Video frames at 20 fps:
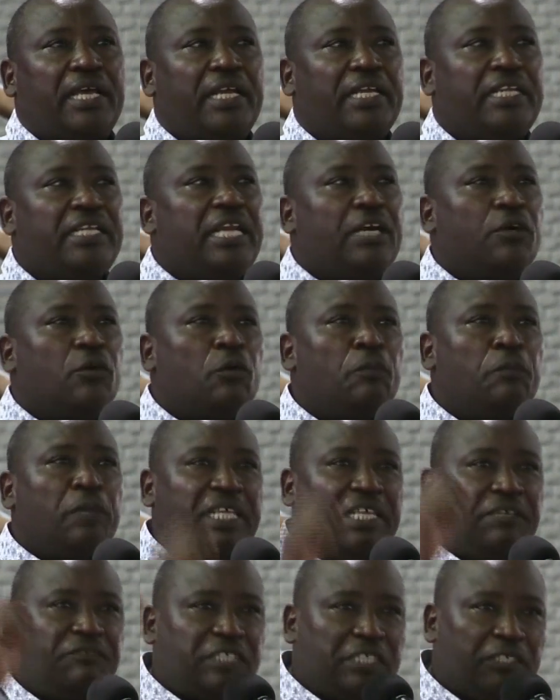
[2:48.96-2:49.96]
a leader who
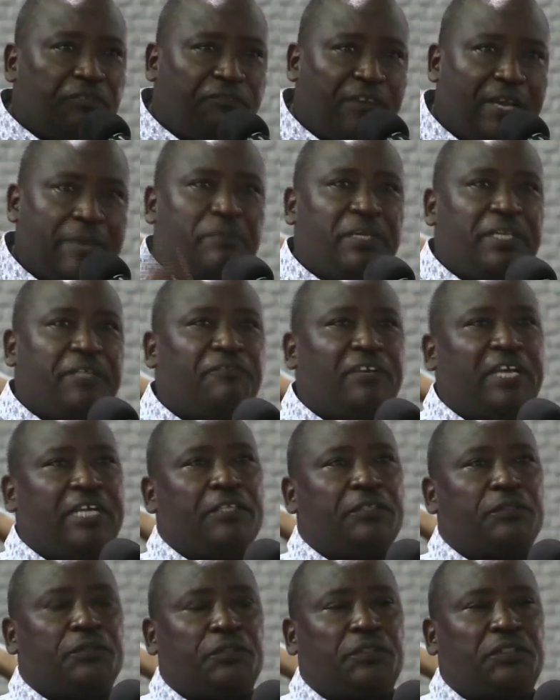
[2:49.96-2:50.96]
believes in family
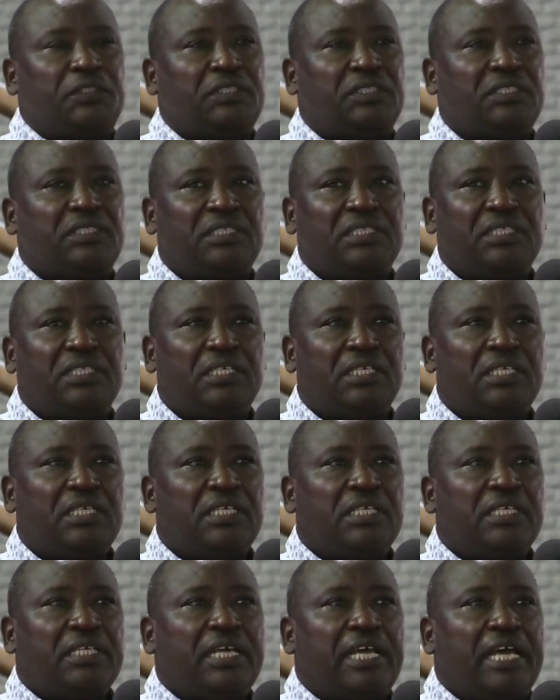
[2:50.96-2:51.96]
values,
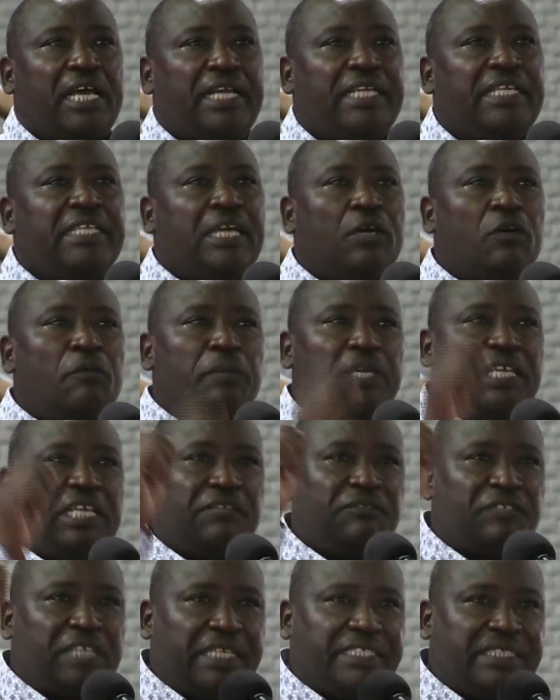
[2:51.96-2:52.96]
a leader who
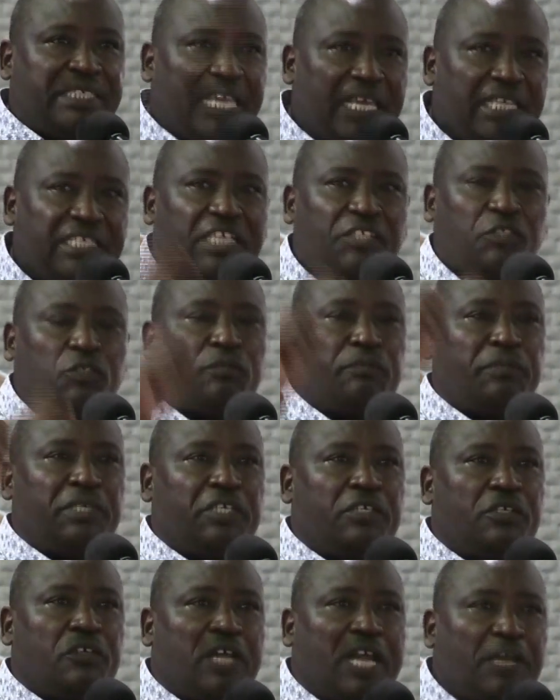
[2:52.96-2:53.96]
believes that Kenya should
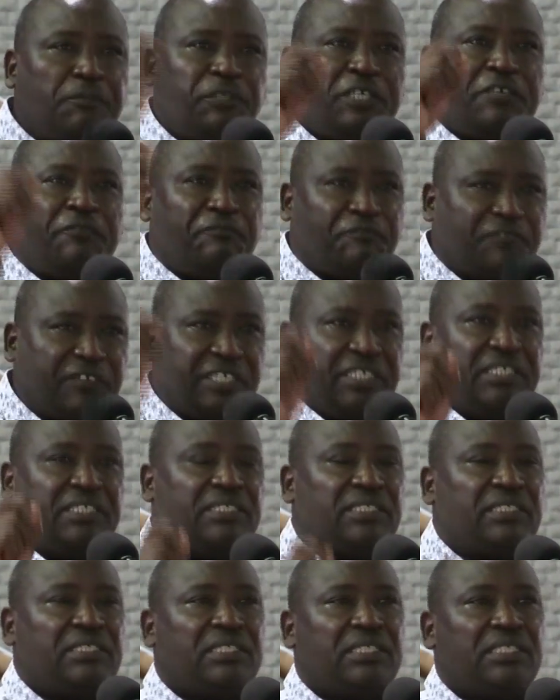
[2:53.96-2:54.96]
be corruption free,
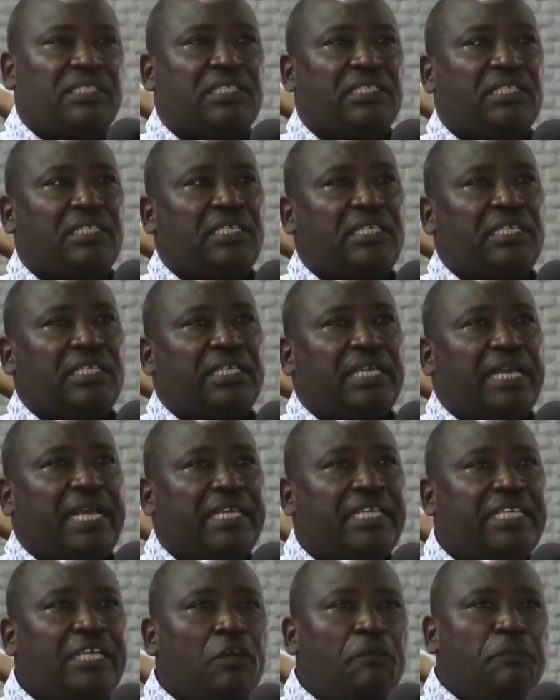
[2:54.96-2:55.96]

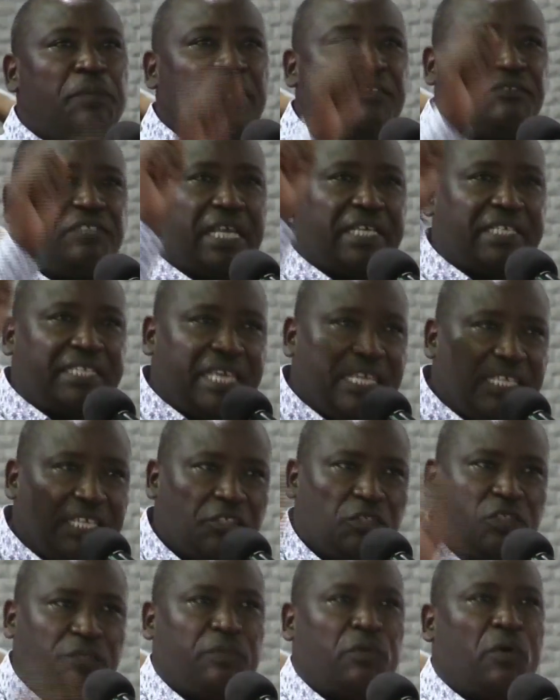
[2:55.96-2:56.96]
a leader who believes that
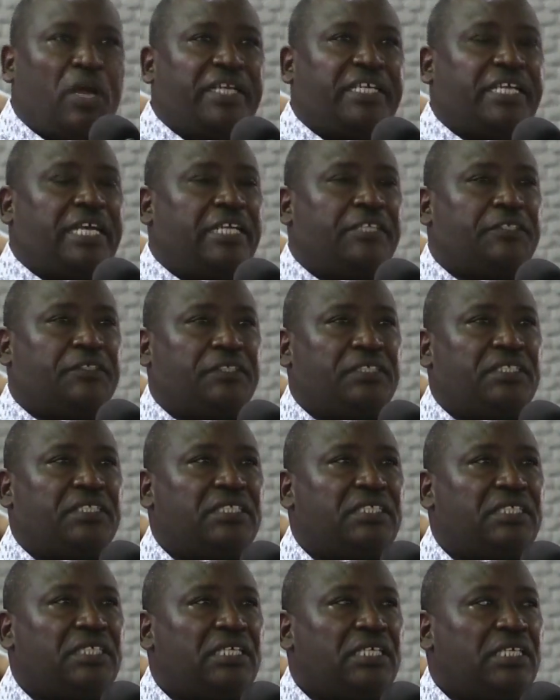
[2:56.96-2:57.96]
Kenya should be one country,
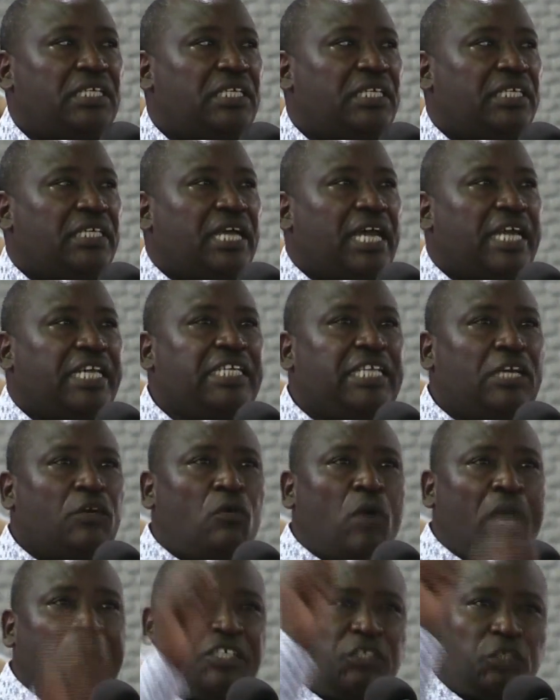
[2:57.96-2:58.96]
a leader
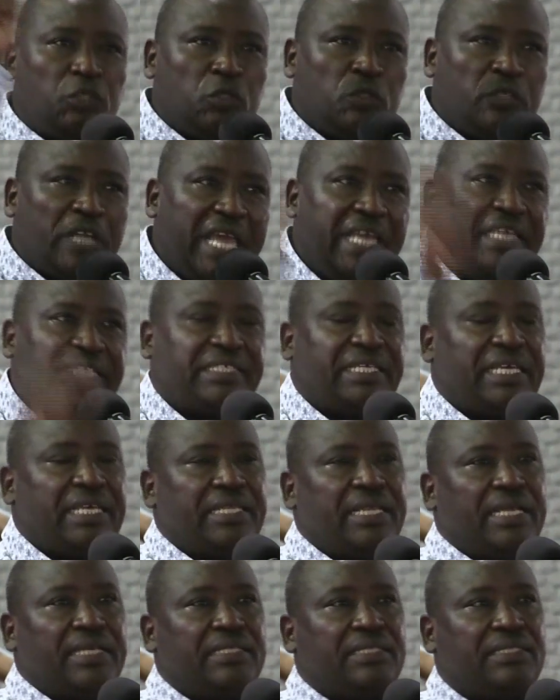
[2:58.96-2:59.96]
who wants to unite
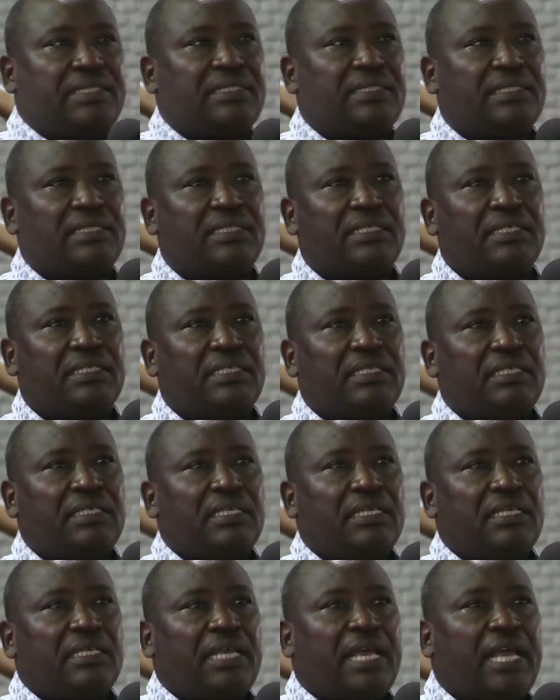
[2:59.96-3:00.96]
Kenyans,
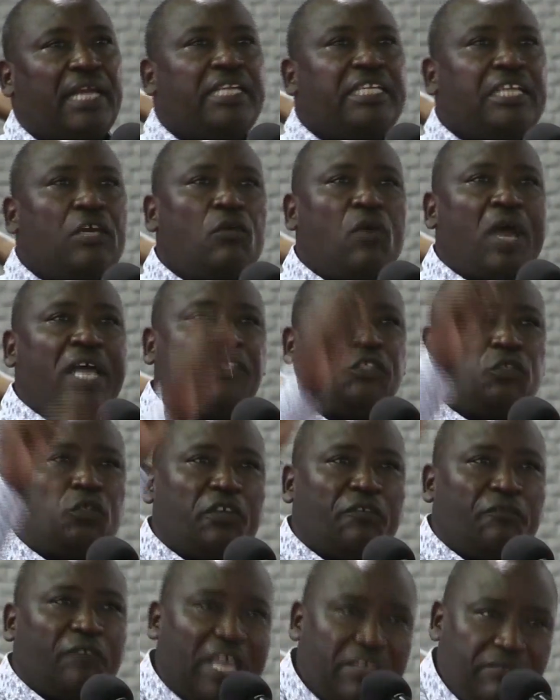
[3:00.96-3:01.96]
a leader who wants
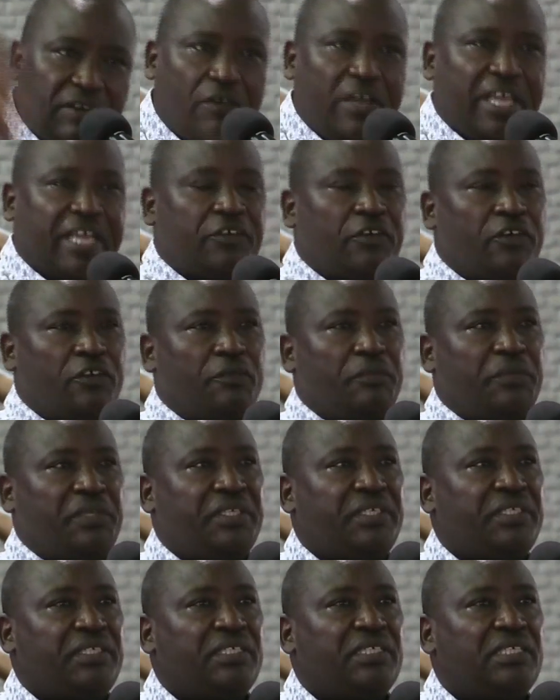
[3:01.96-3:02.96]
to revive our
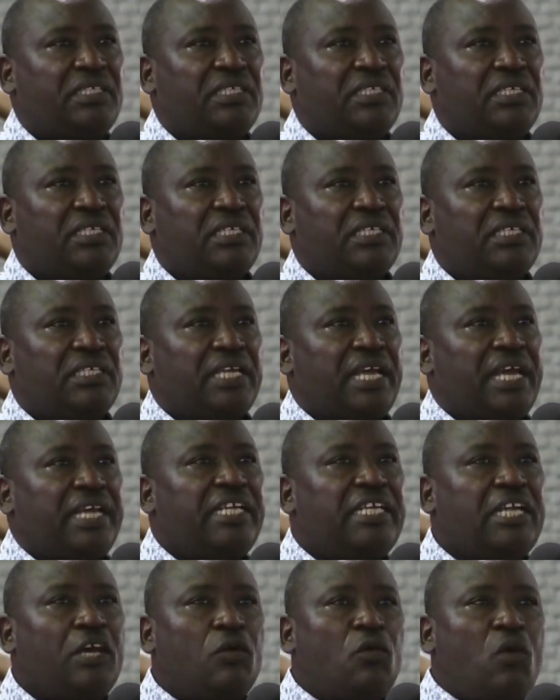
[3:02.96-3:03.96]
economy,
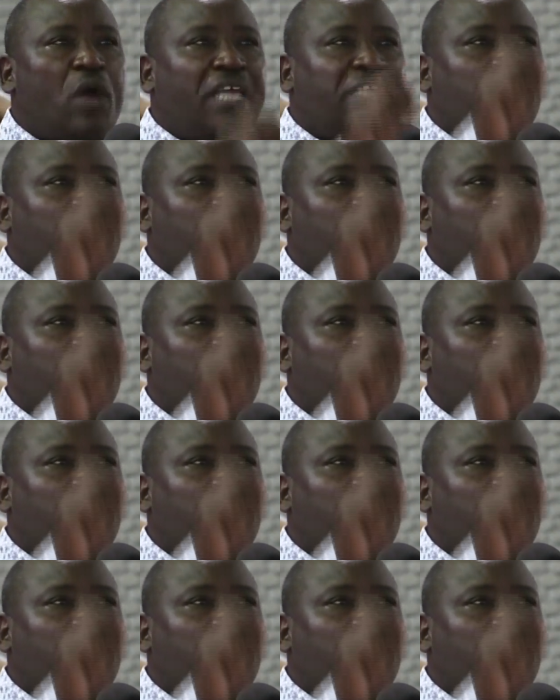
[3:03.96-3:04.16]
a leader who